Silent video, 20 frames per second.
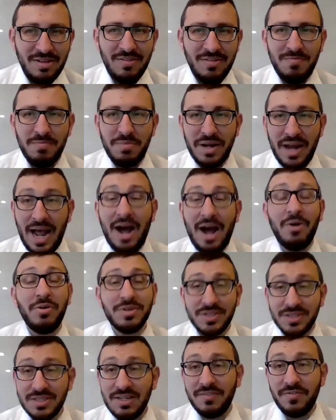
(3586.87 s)
but our
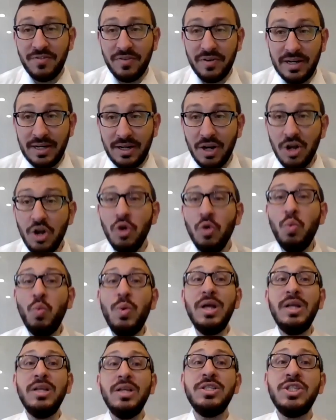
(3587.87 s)
suffering
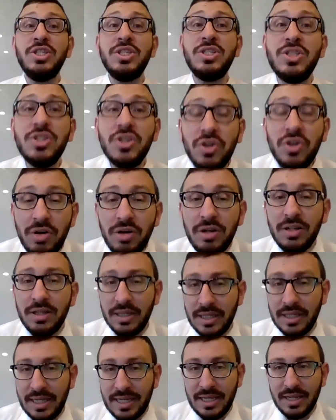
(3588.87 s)
will
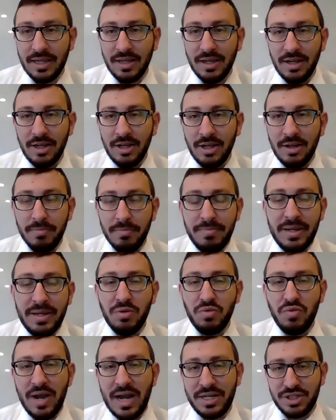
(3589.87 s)
certainly be
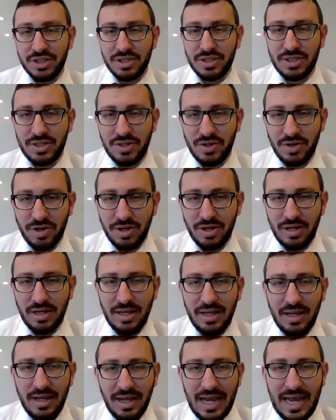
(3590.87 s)
registered
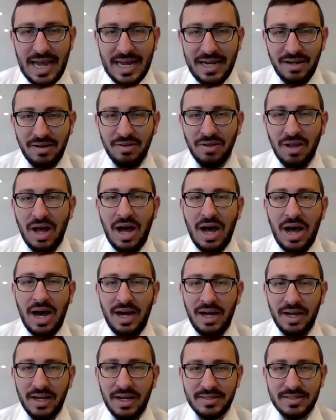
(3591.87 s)
and
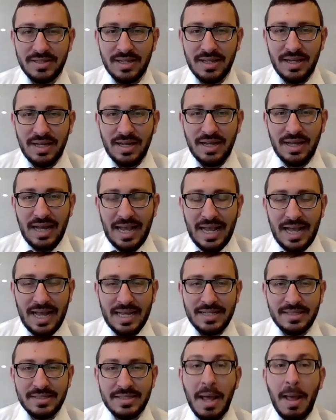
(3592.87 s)
logged
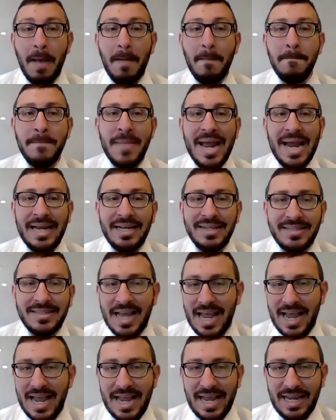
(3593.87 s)
and
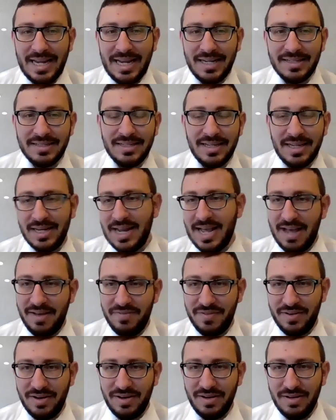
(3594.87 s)
maintained in
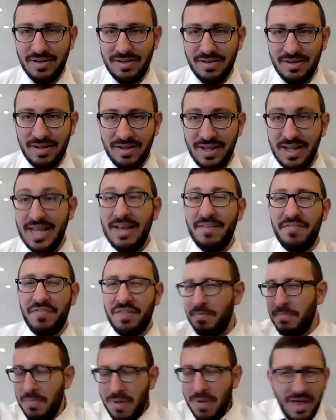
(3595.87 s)
heaven. If the
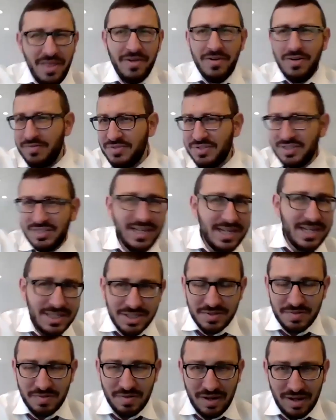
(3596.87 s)
mother of
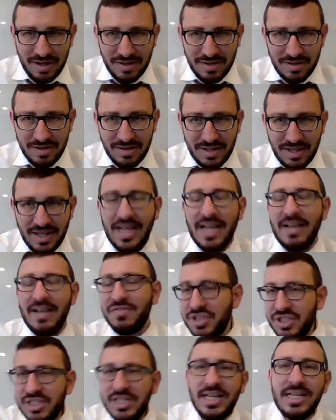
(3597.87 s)
Sisera, if
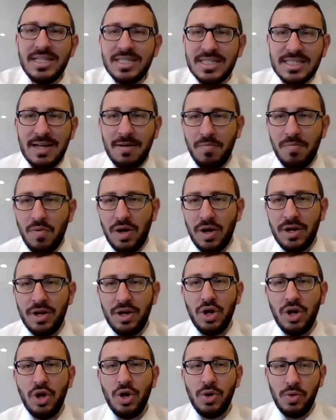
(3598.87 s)
she is someone
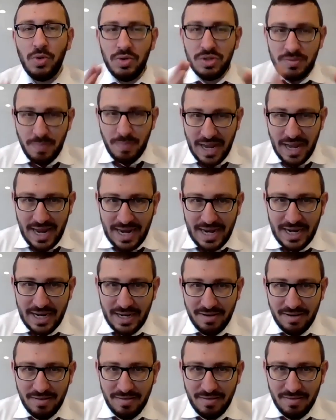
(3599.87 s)
whose pain